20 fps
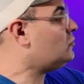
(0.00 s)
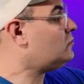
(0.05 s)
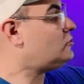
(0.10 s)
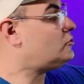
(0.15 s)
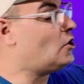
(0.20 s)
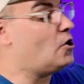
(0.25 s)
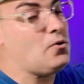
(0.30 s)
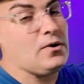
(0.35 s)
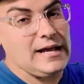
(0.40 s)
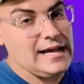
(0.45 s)
you
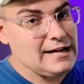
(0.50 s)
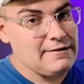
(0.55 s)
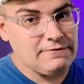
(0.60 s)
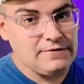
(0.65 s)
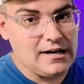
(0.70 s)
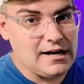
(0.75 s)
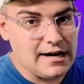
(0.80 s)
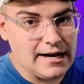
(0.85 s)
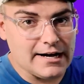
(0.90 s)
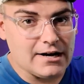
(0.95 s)
don't have
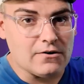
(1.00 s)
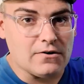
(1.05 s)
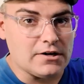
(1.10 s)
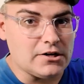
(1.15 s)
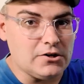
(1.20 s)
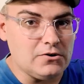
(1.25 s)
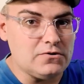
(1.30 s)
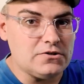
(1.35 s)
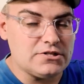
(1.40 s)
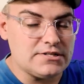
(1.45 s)
to hire a
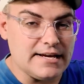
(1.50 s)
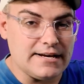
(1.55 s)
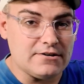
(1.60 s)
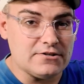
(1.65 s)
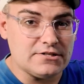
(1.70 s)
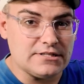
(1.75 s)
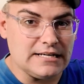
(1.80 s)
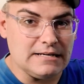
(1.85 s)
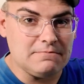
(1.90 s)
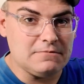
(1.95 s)
huge
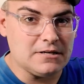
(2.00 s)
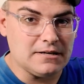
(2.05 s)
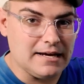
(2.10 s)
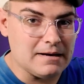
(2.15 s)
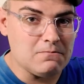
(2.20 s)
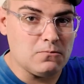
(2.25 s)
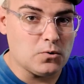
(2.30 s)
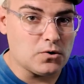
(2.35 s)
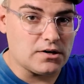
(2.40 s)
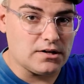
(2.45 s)
sales team to
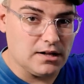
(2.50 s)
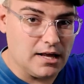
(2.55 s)
get more